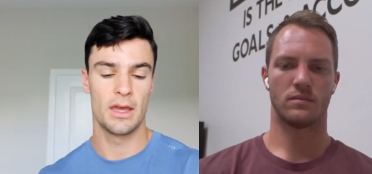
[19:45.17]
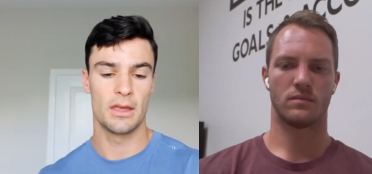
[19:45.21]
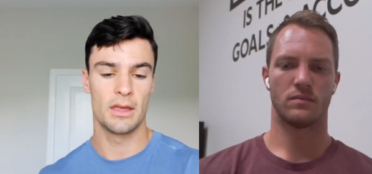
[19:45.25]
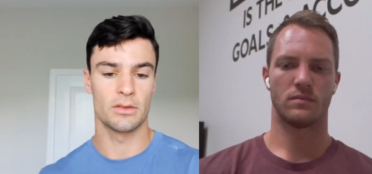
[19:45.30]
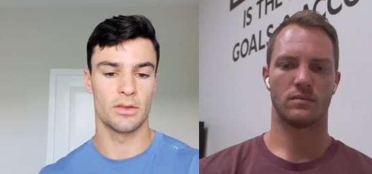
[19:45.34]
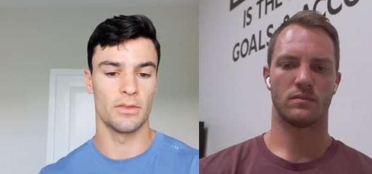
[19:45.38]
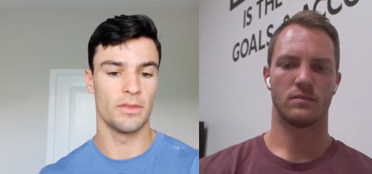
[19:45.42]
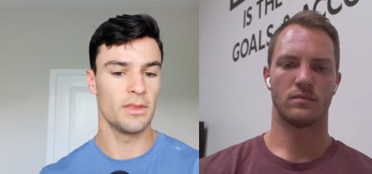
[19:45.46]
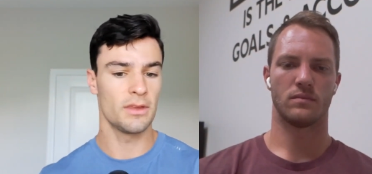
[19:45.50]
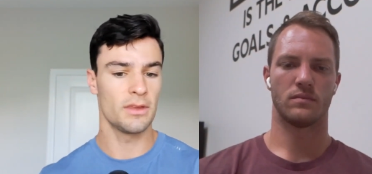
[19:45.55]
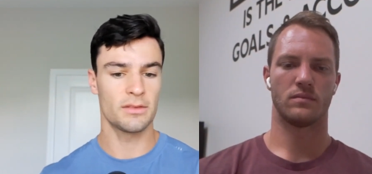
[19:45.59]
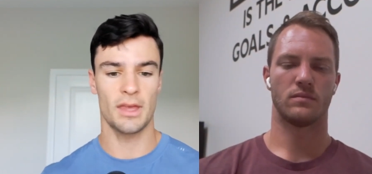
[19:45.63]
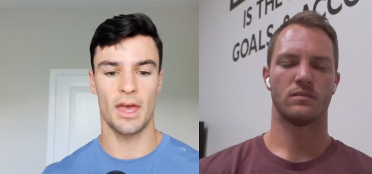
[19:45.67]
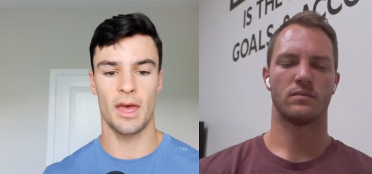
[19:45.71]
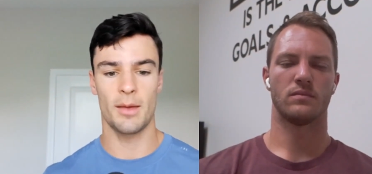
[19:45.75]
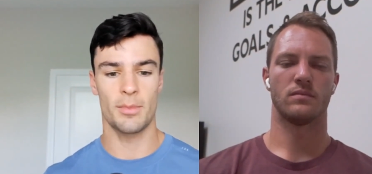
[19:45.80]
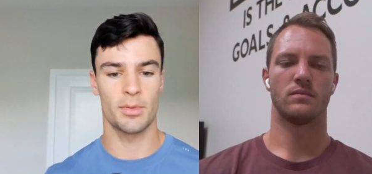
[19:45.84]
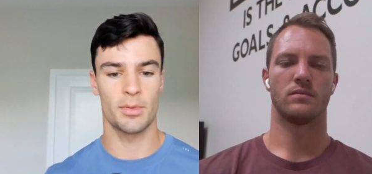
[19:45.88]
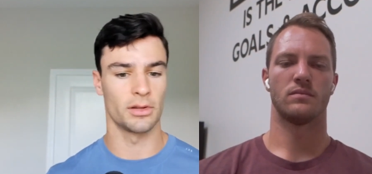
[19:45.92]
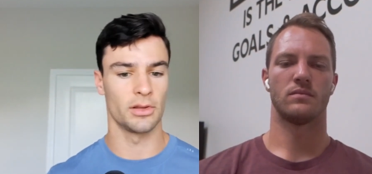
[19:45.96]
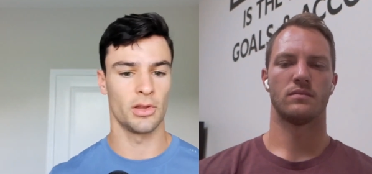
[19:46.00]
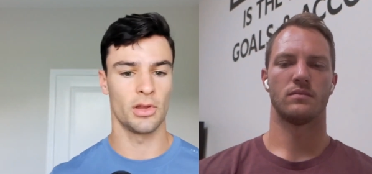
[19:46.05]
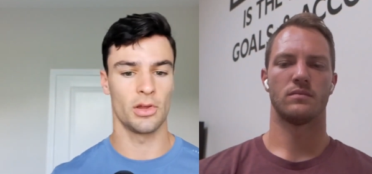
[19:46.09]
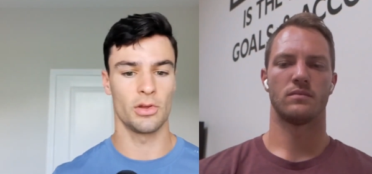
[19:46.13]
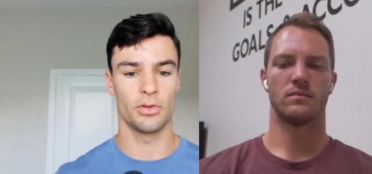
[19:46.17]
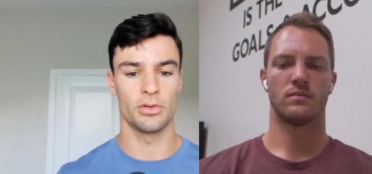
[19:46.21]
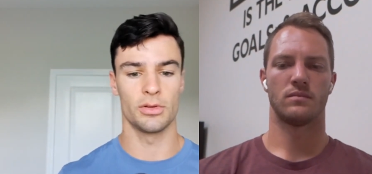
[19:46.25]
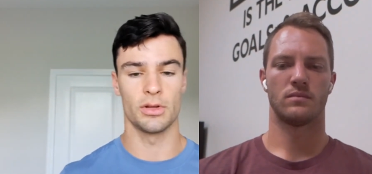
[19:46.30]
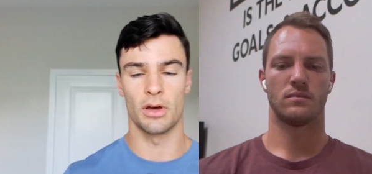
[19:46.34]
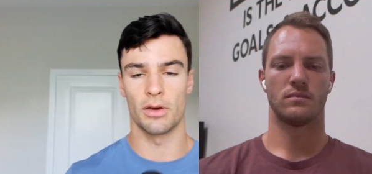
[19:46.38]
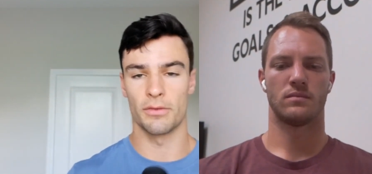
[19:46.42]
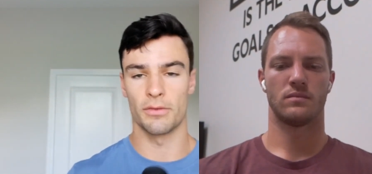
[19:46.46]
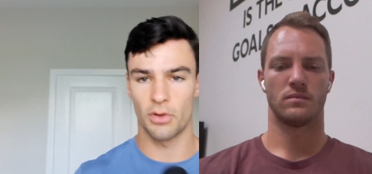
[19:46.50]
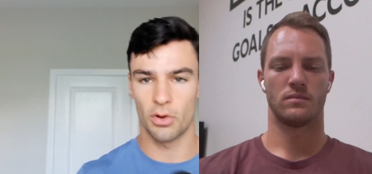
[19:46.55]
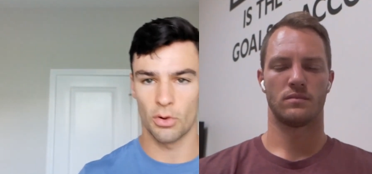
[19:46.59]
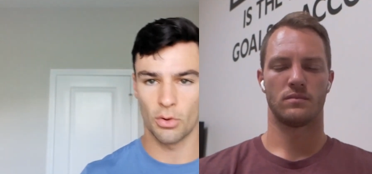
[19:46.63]
Speaker 1: So this habit alone,
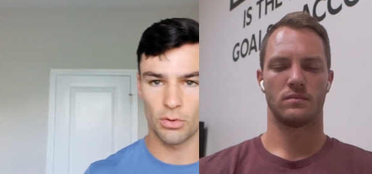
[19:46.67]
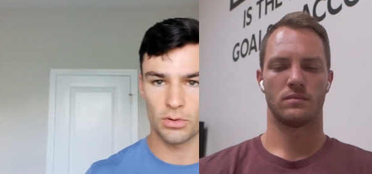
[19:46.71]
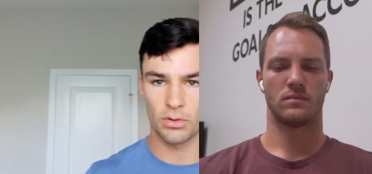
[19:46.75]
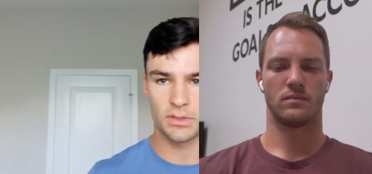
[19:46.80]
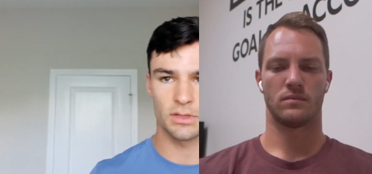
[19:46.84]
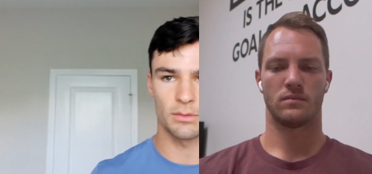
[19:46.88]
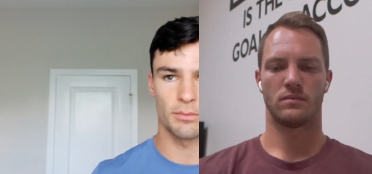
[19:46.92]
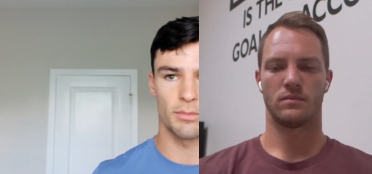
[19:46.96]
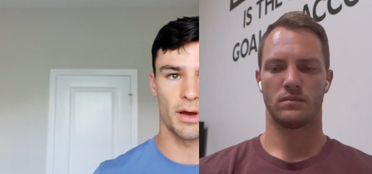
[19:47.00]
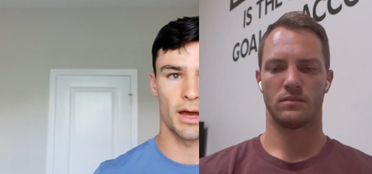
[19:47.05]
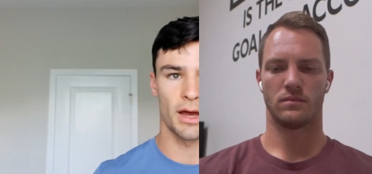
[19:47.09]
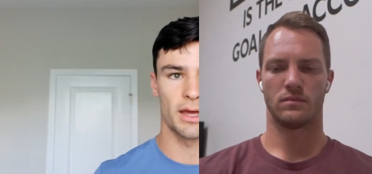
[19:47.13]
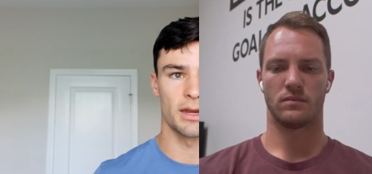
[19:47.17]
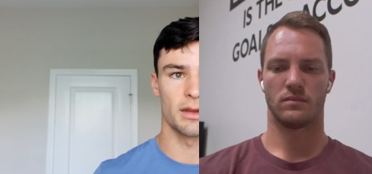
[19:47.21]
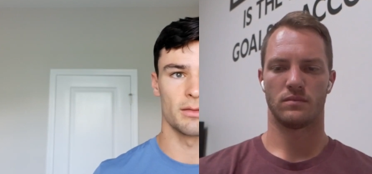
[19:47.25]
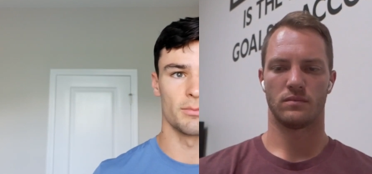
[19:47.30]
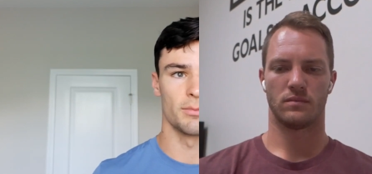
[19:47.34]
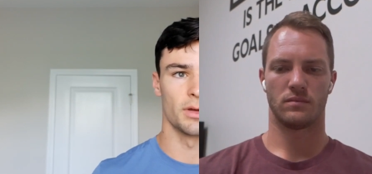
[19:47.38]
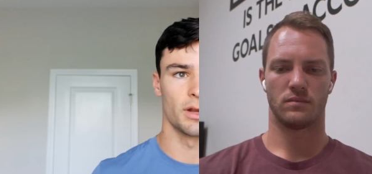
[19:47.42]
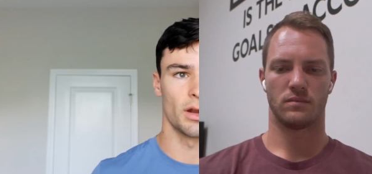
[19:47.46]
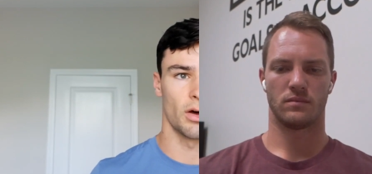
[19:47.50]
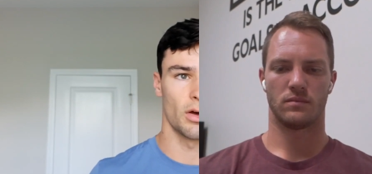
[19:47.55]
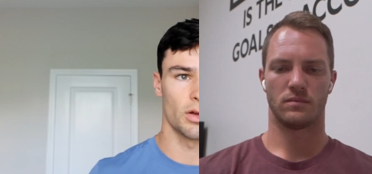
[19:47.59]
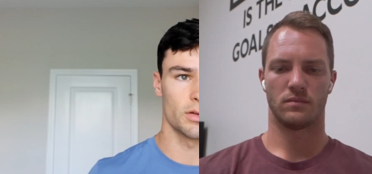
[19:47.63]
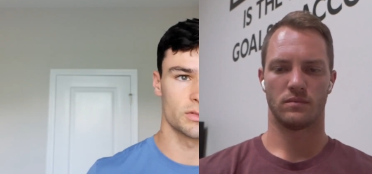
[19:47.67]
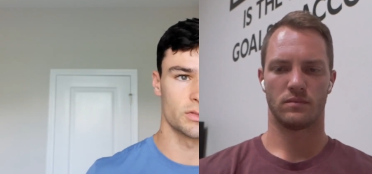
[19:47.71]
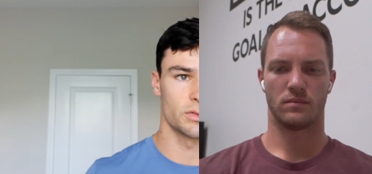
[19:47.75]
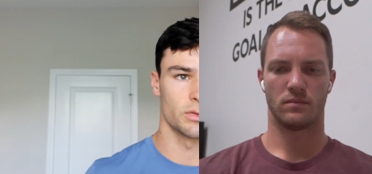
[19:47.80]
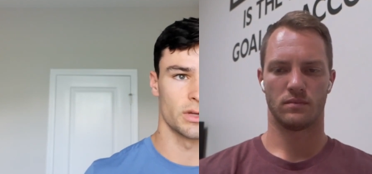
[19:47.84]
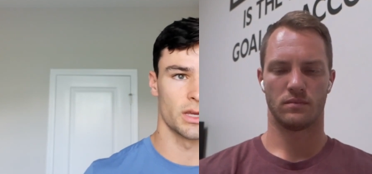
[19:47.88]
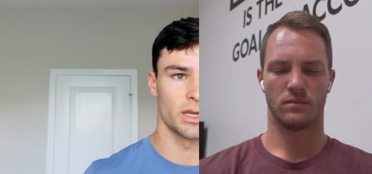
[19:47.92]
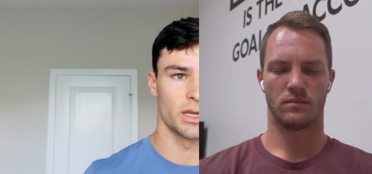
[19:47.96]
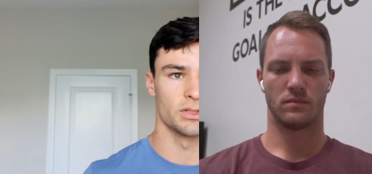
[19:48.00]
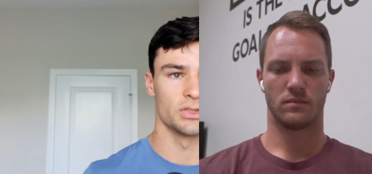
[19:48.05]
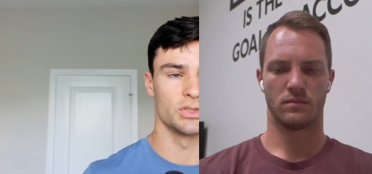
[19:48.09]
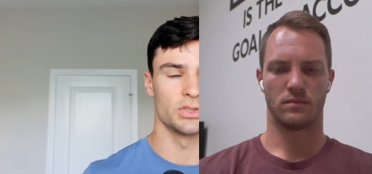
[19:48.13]
of course, abiding, but also
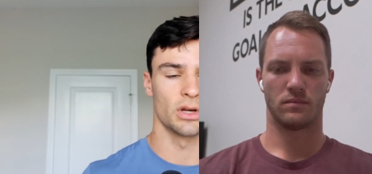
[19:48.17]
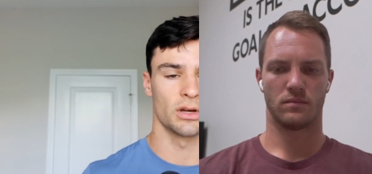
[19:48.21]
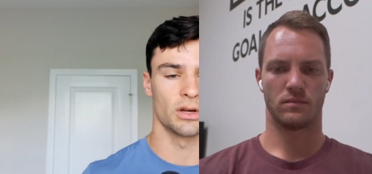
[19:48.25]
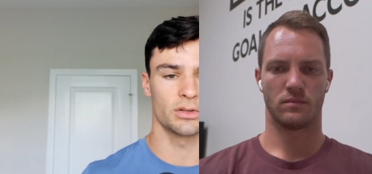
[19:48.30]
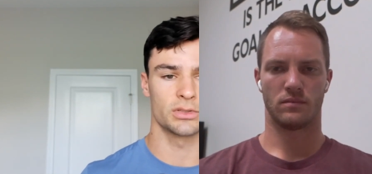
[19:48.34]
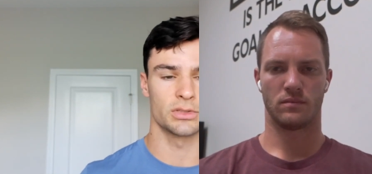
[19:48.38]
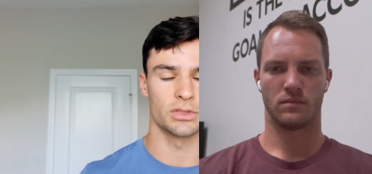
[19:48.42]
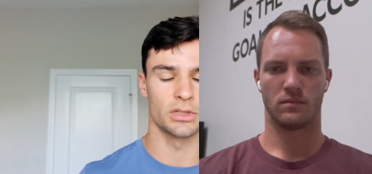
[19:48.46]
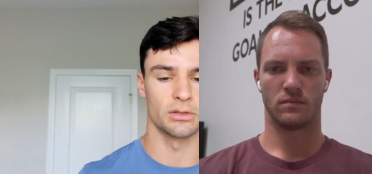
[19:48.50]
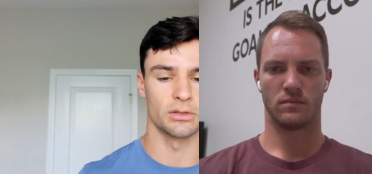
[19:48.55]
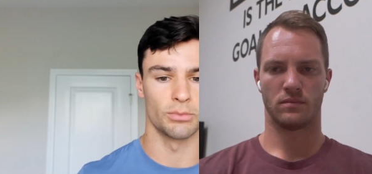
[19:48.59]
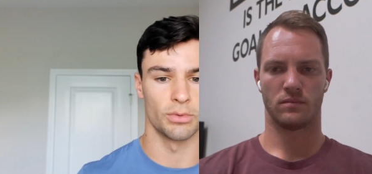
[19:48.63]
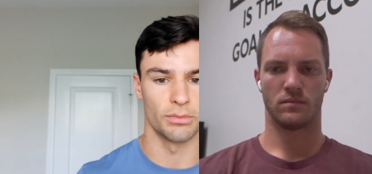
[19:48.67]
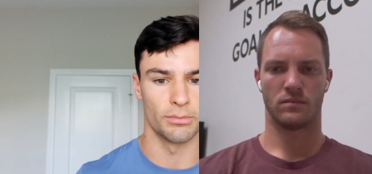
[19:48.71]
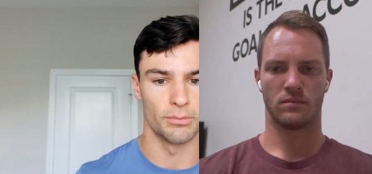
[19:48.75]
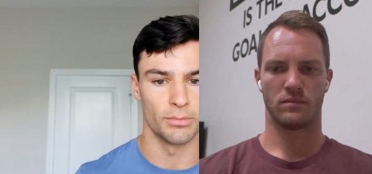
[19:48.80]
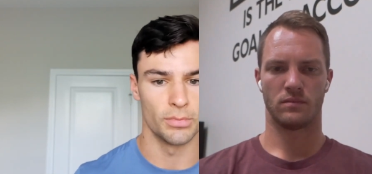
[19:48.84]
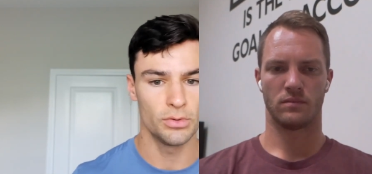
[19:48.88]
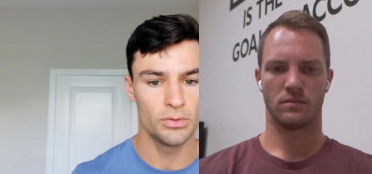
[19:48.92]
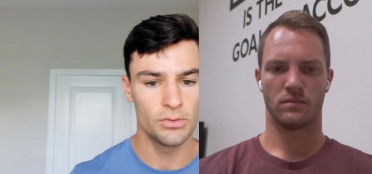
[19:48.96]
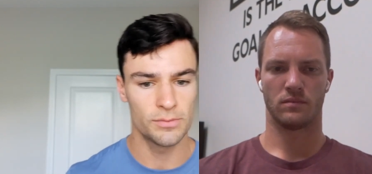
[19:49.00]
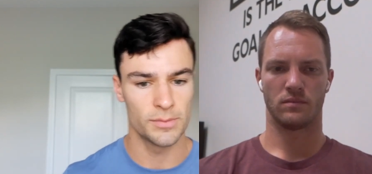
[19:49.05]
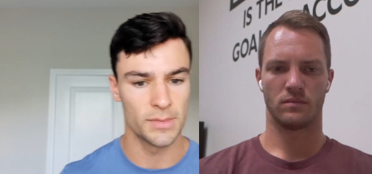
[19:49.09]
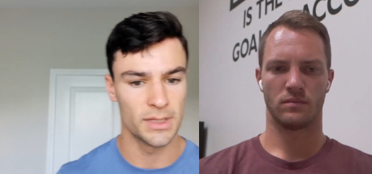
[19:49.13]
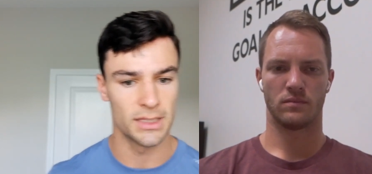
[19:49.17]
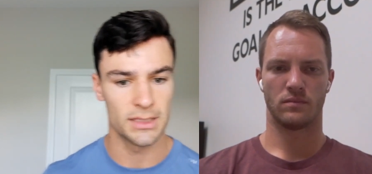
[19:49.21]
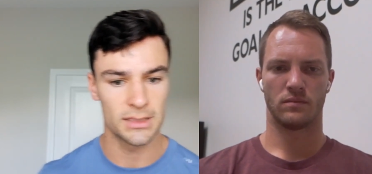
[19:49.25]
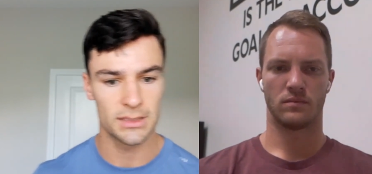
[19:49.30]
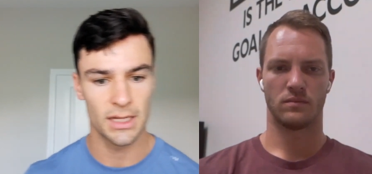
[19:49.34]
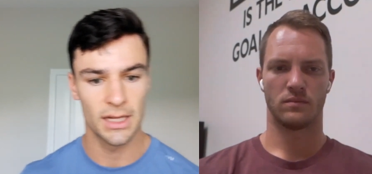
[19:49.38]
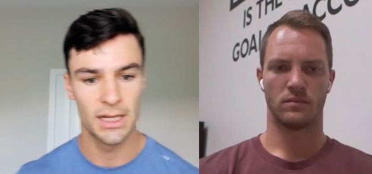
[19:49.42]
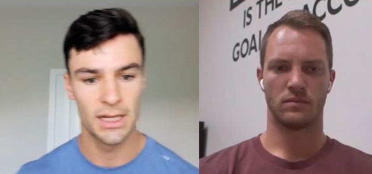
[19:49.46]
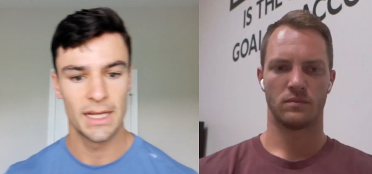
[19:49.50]
in conjunction with movement